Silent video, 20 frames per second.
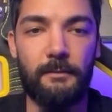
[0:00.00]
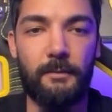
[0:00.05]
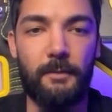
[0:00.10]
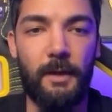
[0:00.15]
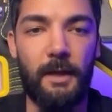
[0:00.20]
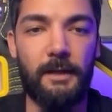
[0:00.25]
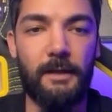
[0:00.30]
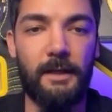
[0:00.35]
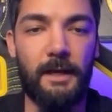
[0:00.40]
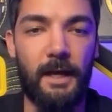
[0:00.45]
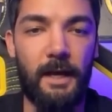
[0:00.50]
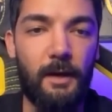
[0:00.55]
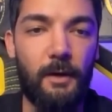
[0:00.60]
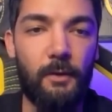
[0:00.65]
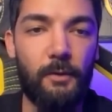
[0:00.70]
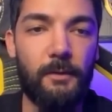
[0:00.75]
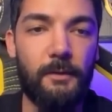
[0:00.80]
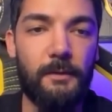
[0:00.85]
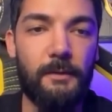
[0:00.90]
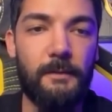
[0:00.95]
Right
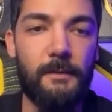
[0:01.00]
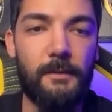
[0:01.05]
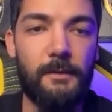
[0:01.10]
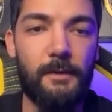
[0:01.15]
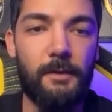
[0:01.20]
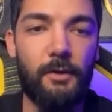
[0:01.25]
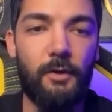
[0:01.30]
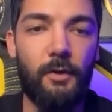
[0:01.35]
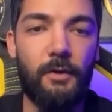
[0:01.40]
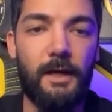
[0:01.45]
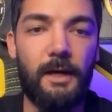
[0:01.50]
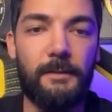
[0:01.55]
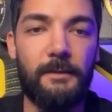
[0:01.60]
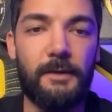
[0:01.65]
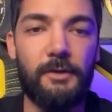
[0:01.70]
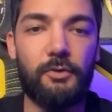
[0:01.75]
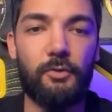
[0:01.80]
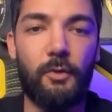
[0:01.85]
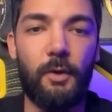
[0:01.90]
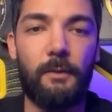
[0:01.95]
now, you don't have
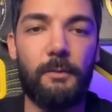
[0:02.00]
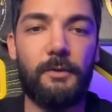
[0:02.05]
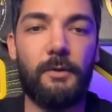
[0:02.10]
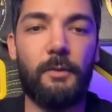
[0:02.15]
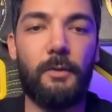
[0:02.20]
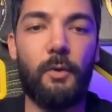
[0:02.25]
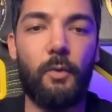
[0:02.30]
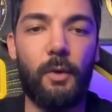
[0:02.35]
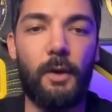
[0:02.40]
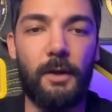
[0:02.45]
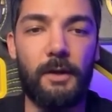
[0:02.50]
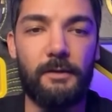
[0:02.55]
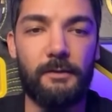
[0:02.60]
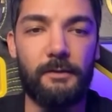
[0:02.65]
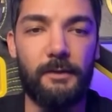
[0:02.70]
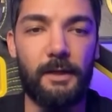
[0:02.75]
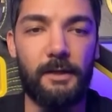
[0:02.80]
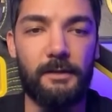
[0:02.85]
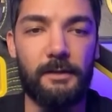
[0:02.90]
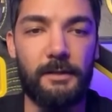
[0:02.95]
to swap from the wallet,
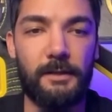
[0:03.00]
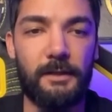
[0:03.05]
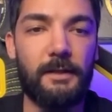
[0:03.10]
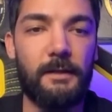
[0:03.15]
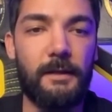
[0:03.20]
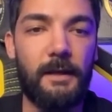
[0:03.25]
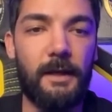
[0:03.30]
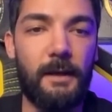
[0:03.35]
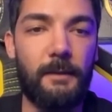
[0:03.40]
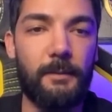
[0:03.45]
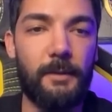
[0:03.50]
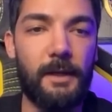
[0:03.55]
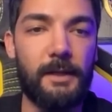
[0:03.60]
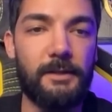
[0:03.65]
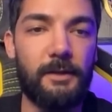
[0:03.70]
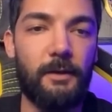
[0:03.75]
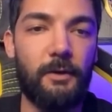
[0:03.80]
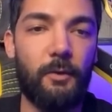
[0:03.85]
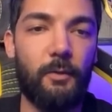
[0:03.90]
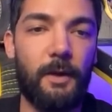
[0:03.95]
friends. I
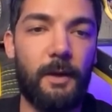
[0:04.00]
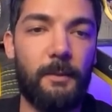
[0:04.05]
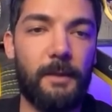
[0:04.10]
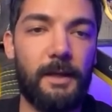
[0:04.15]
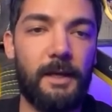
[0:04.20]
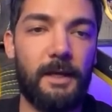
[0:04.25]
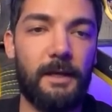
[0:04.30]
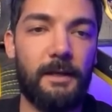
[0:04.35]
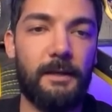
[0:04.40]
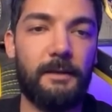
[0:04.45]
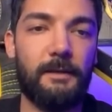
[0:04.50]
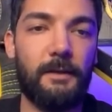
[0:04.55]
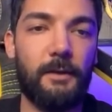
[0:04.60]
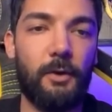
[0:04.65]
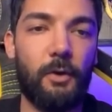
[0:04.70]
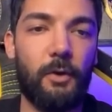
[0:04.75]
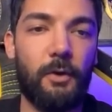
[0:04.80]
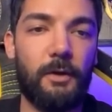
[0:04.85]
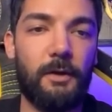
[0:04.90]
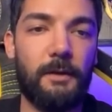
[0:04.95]
press on the web again.
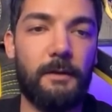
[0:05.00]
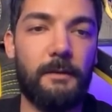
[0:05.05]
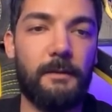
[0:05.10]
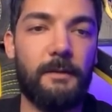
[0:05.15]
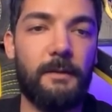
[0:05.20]
Look.